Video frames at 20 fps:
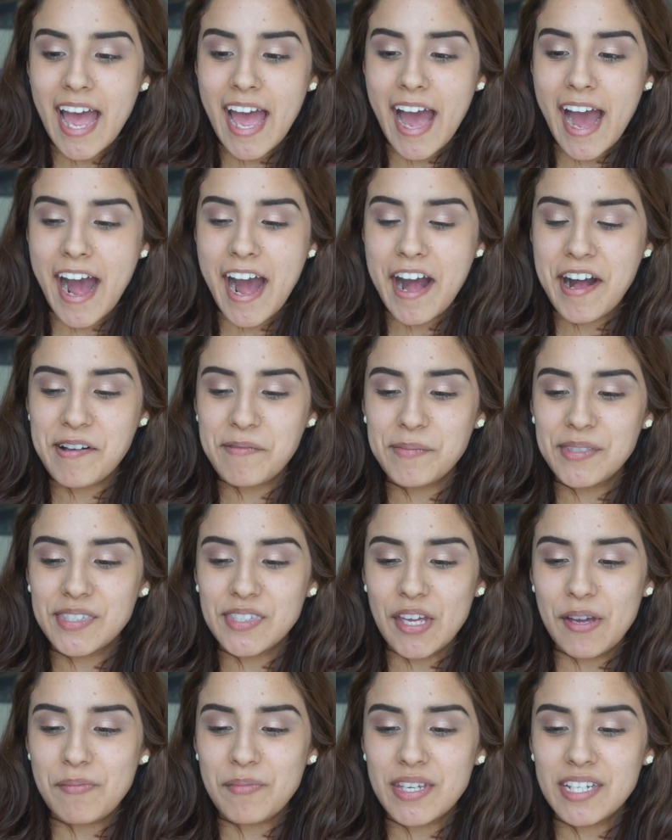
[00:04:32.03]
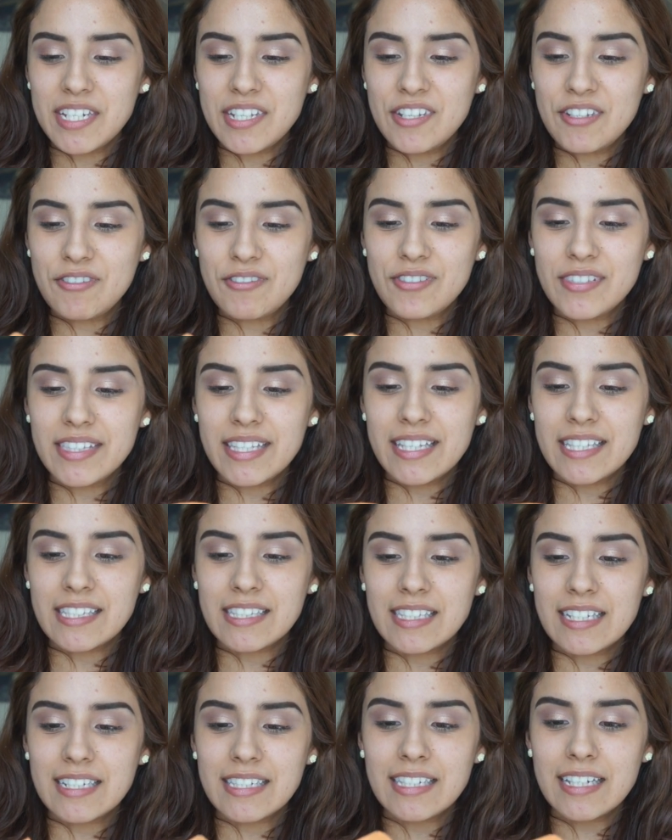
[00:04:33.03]
So I'm gonna use
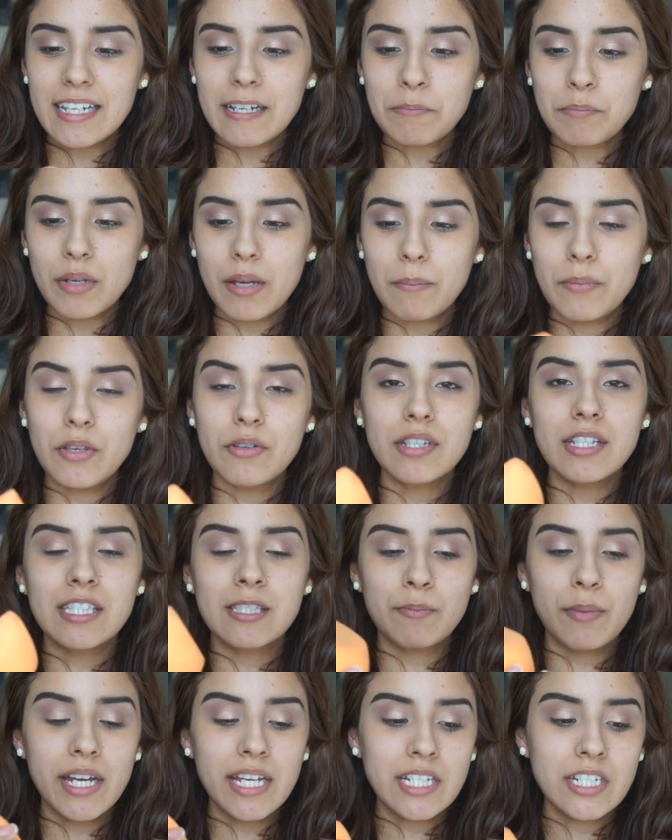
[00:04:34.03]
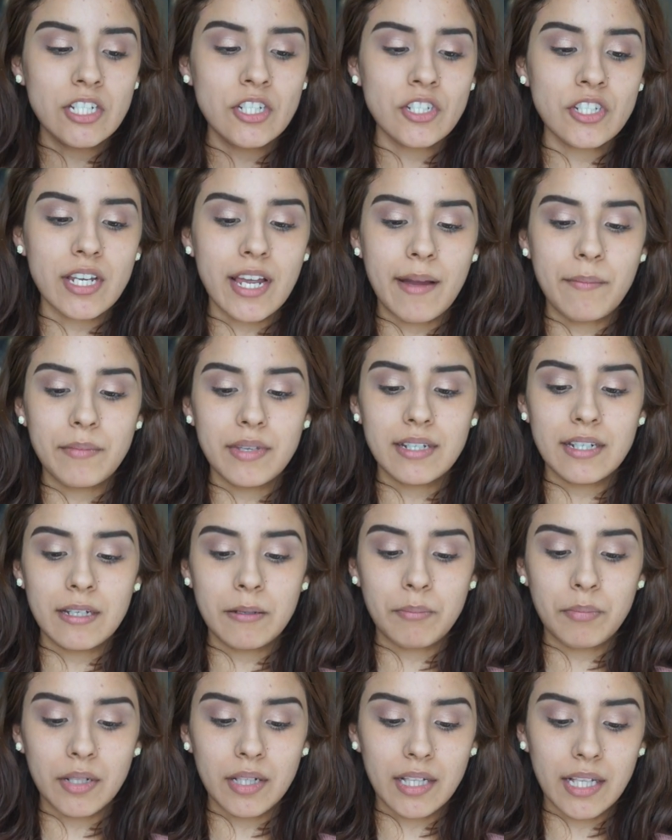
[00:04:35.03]
this damp beauty sponge. I'm gonna
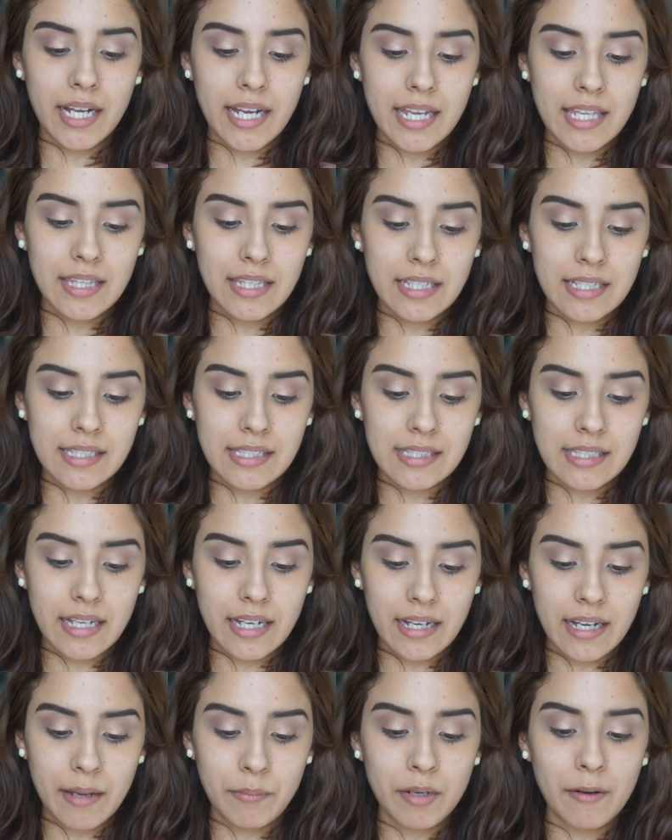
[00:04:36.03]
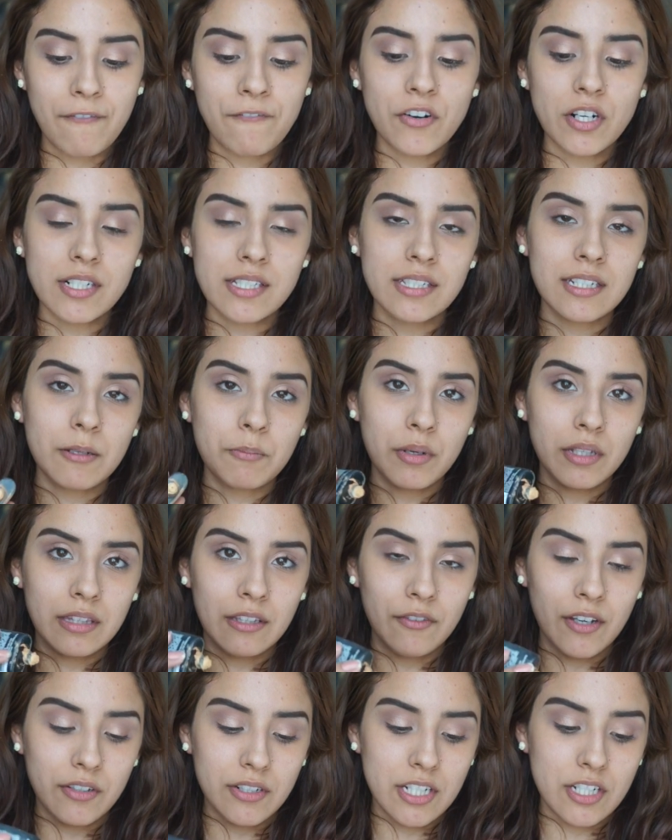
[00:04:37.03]
apply this. I'm first gonna put
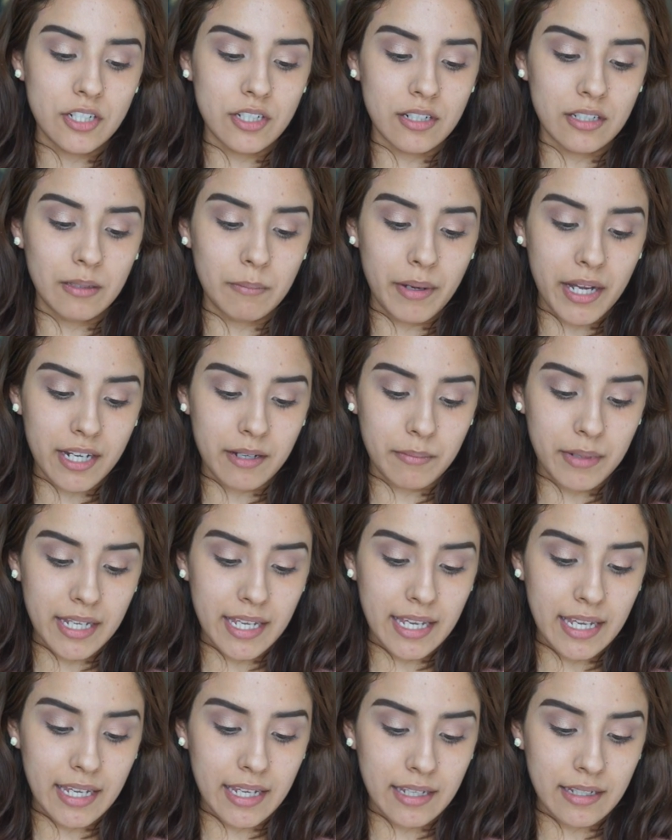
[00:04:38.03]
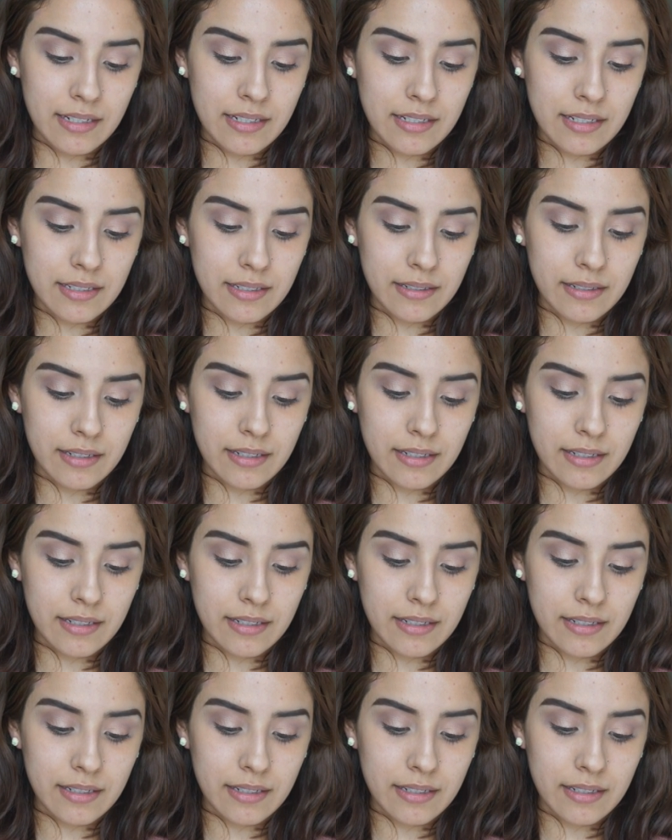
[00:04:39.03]
the foundation on the back of my hand.